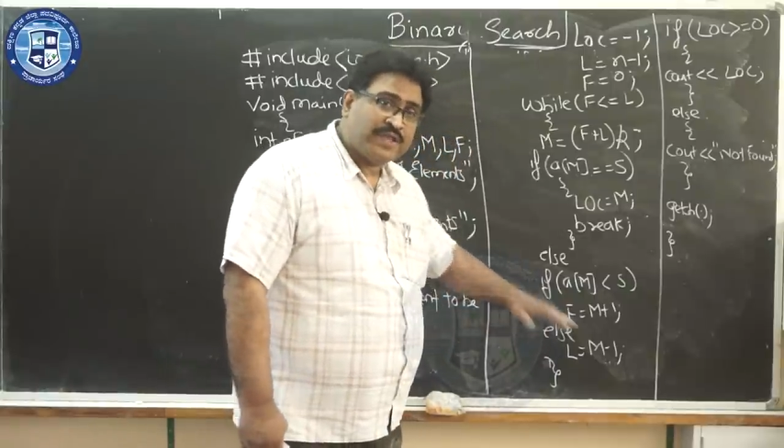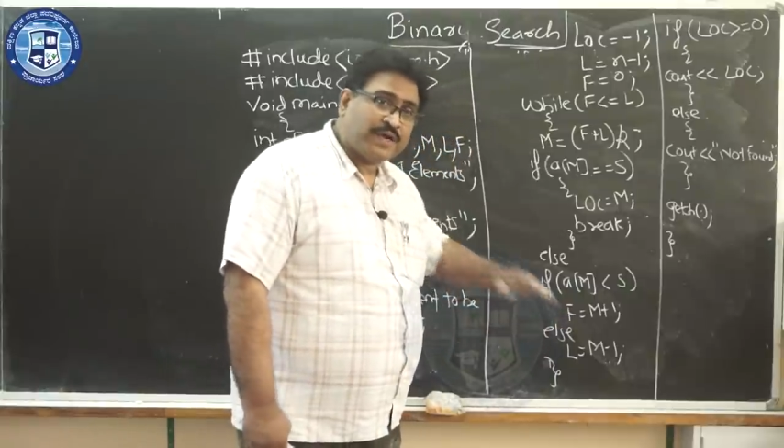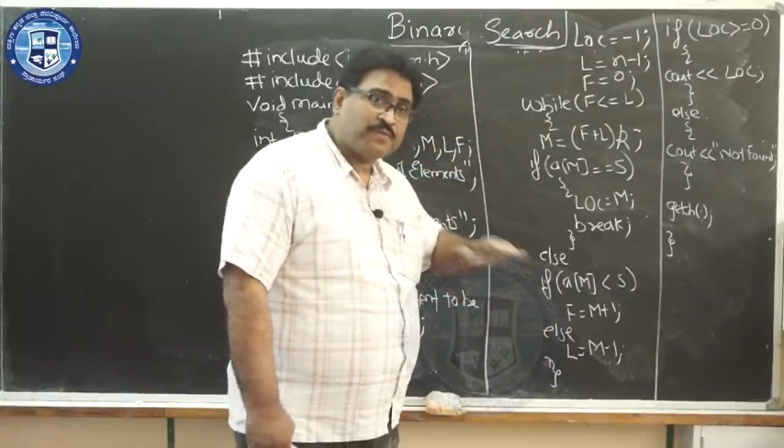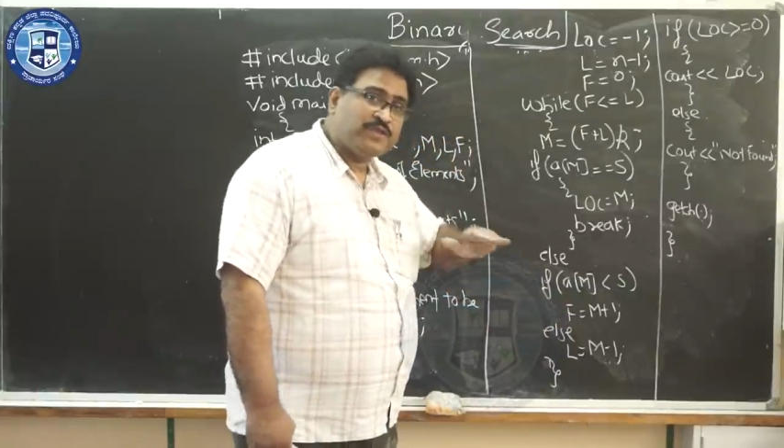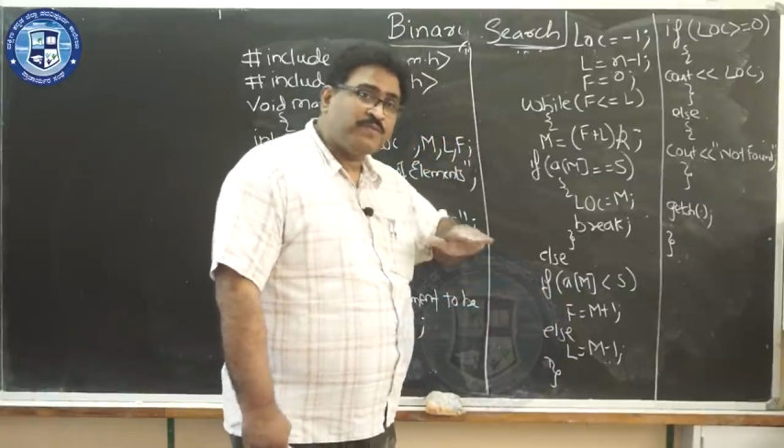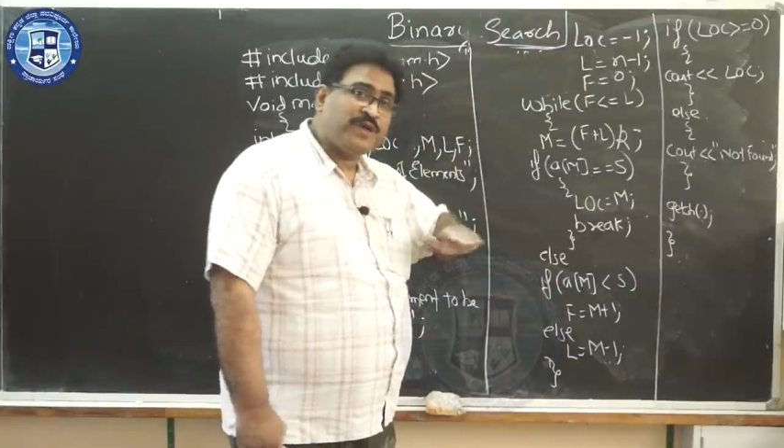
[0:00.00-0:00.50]

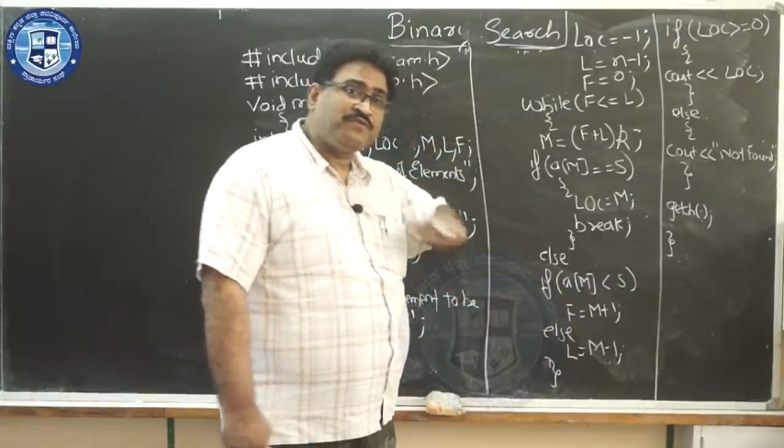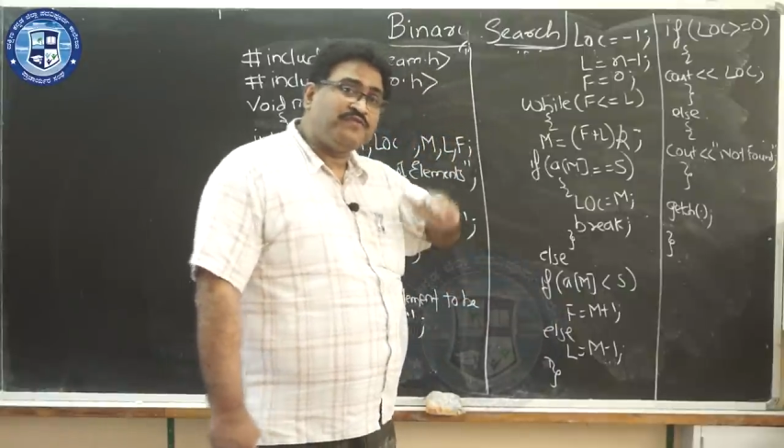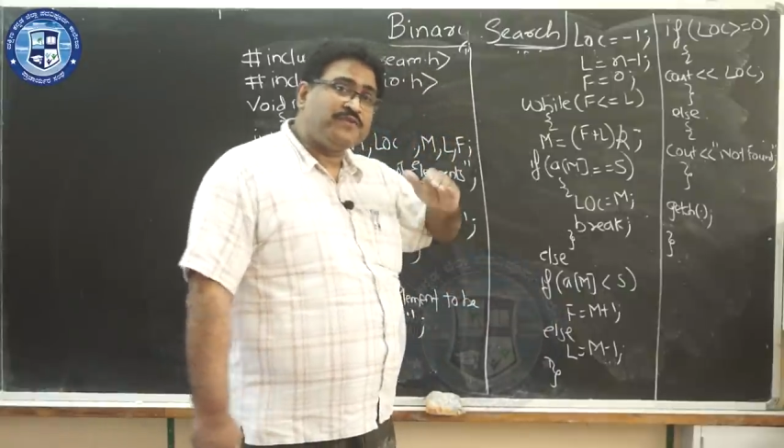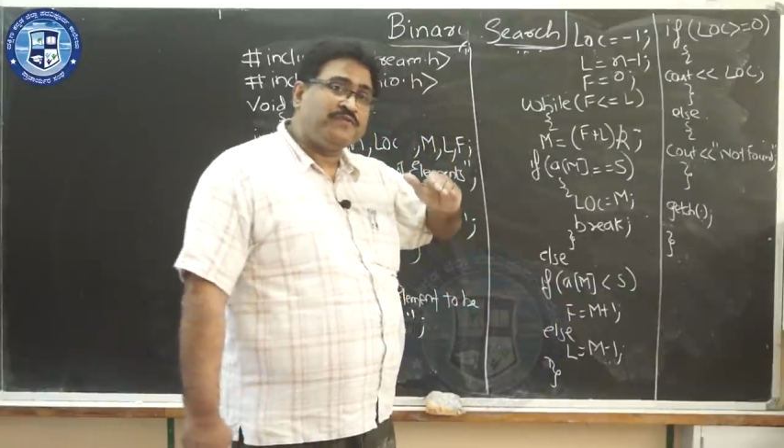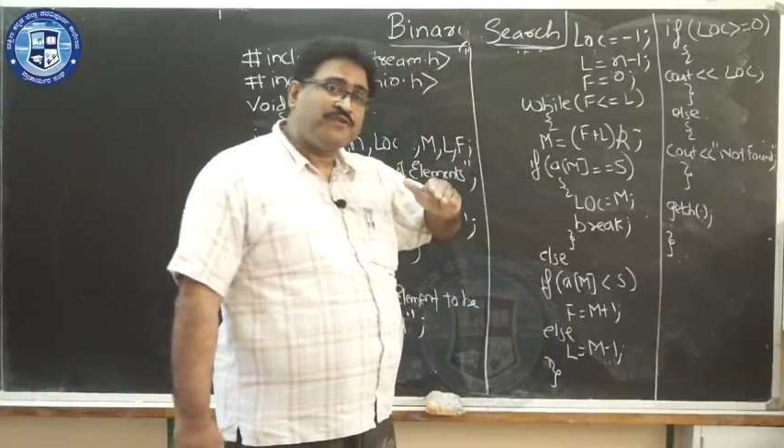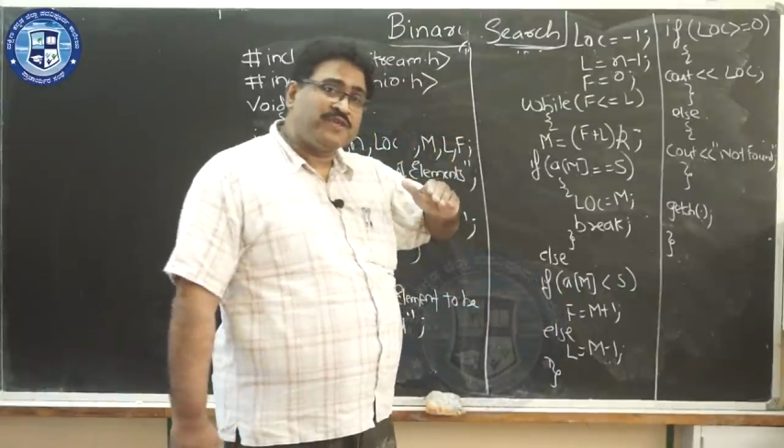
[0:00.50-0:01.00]
That means my
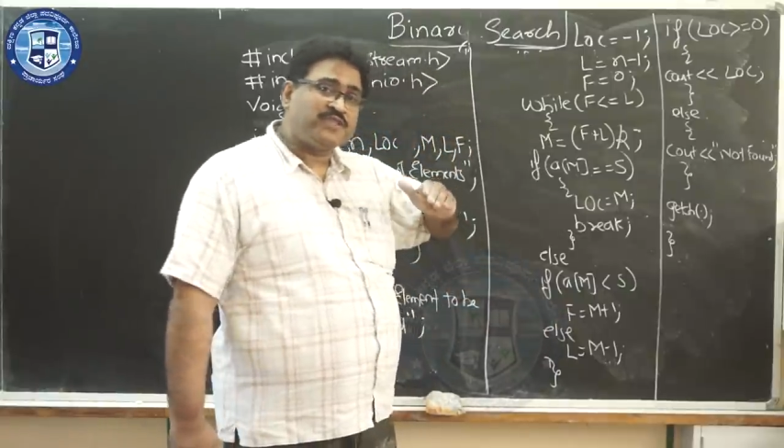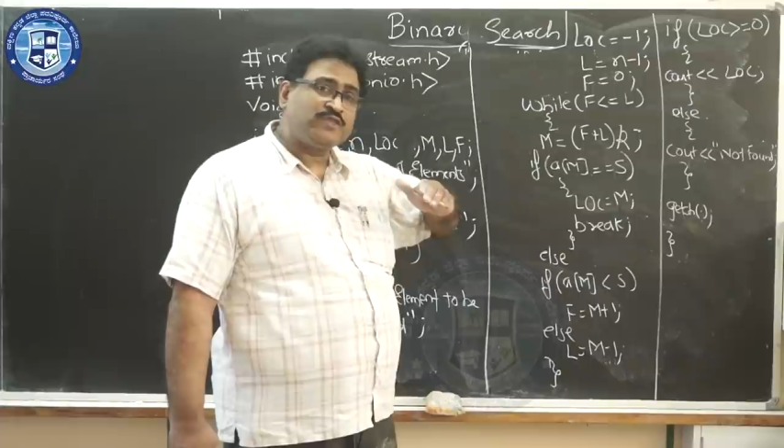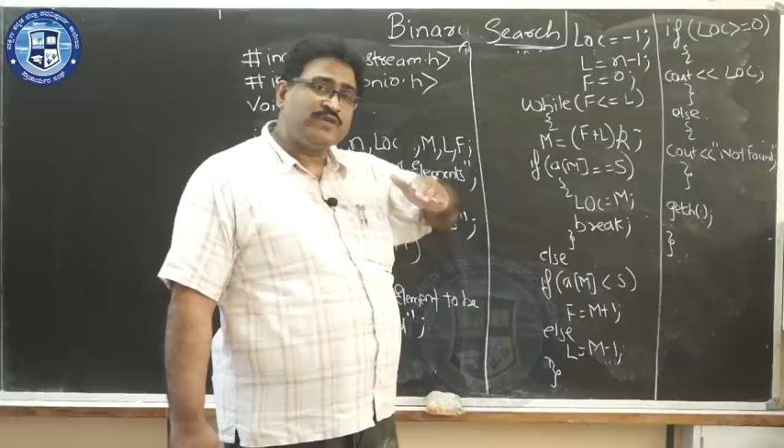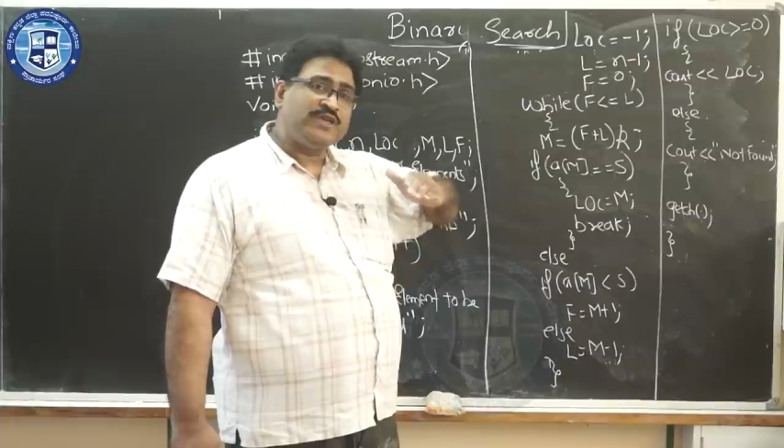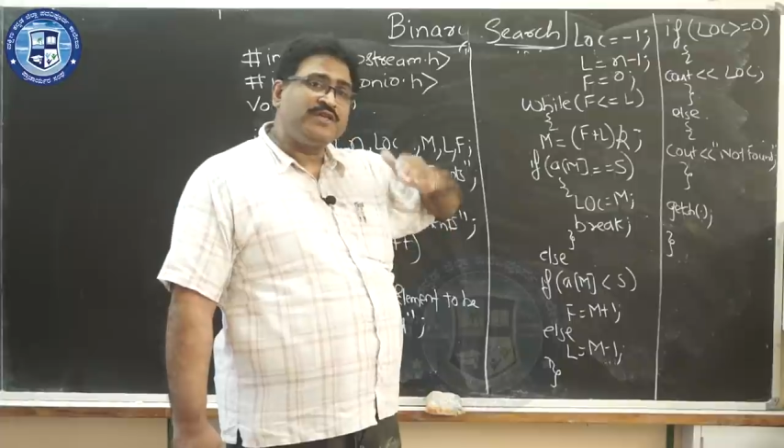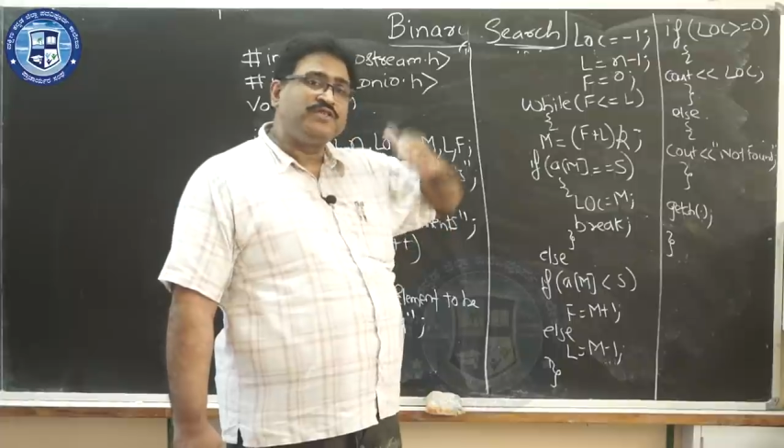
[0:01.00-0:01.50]
first
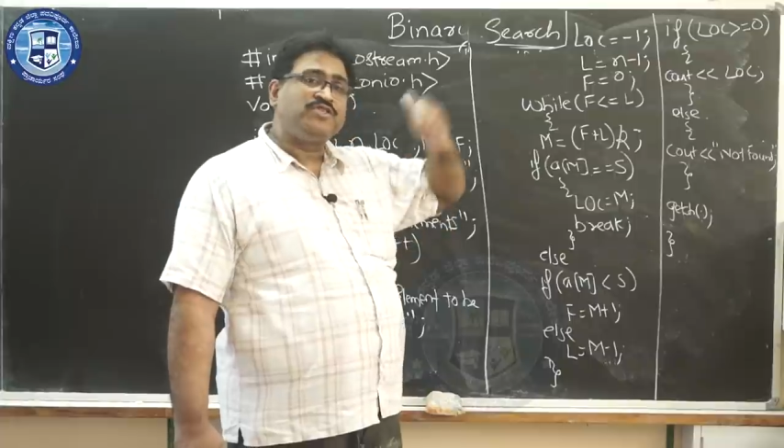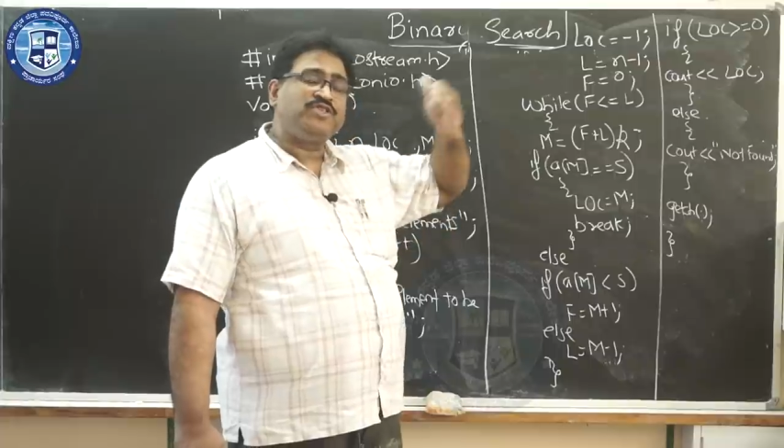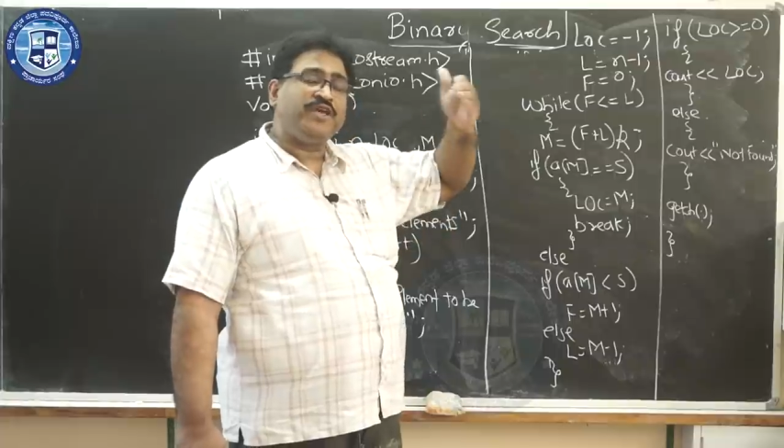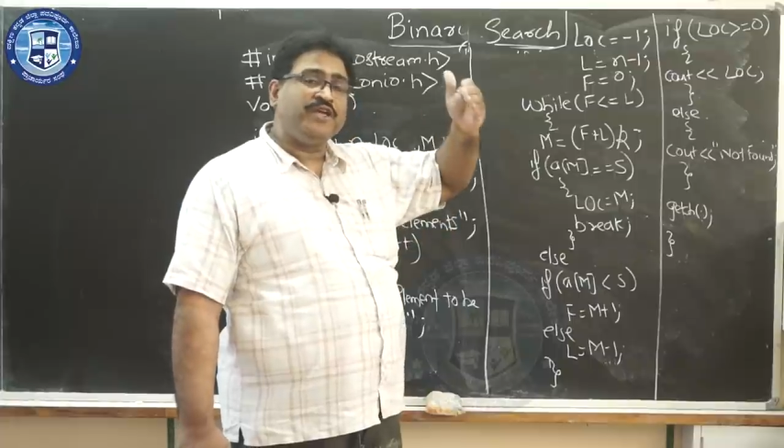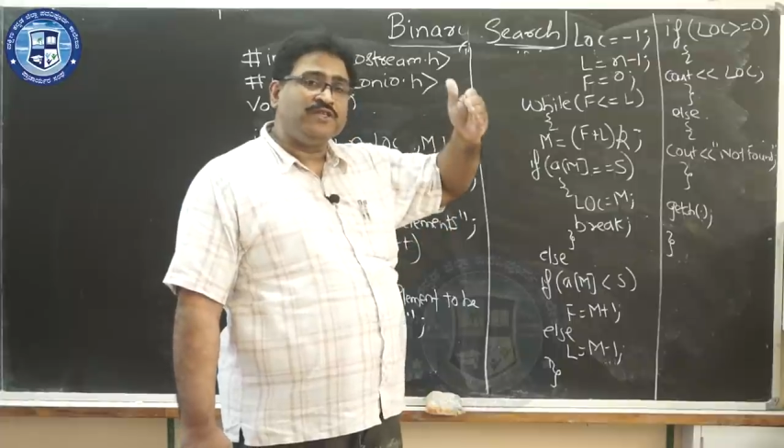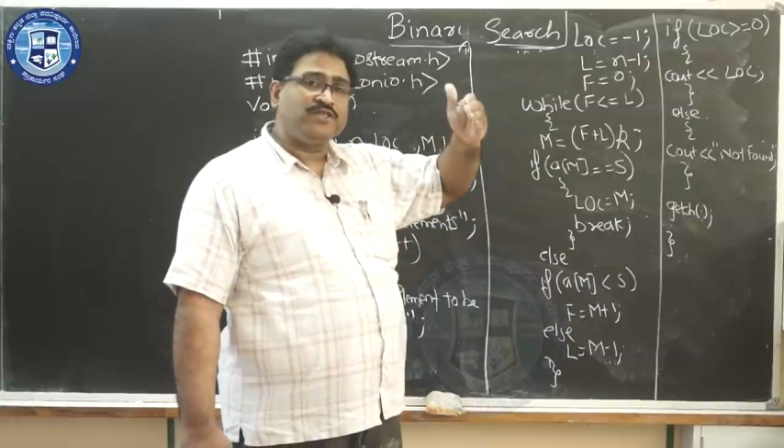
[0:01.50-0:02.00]
will
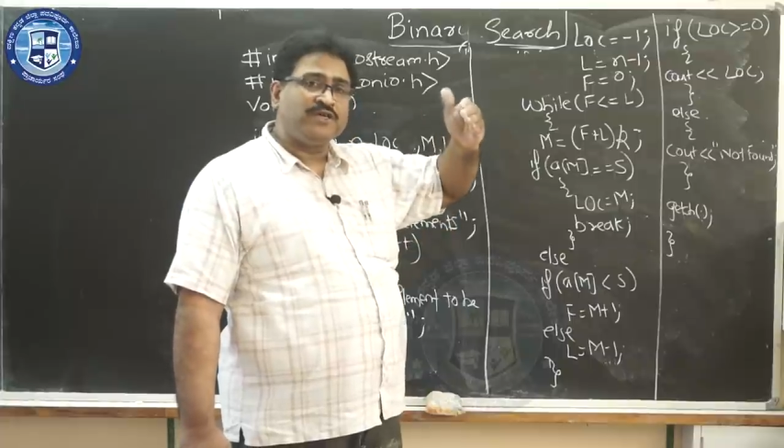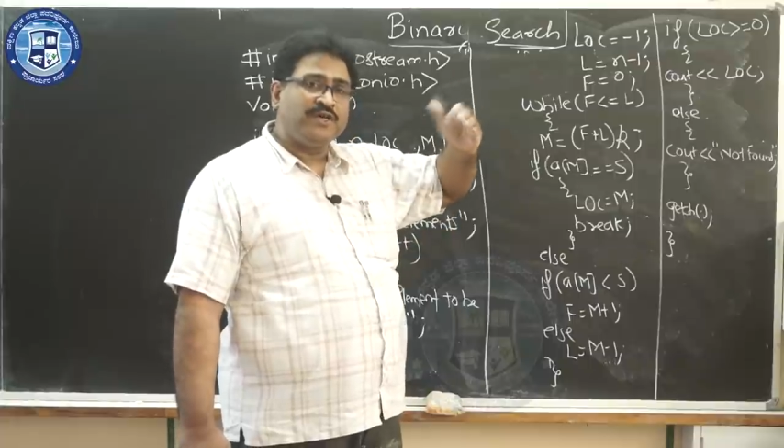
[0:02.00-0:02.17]
change.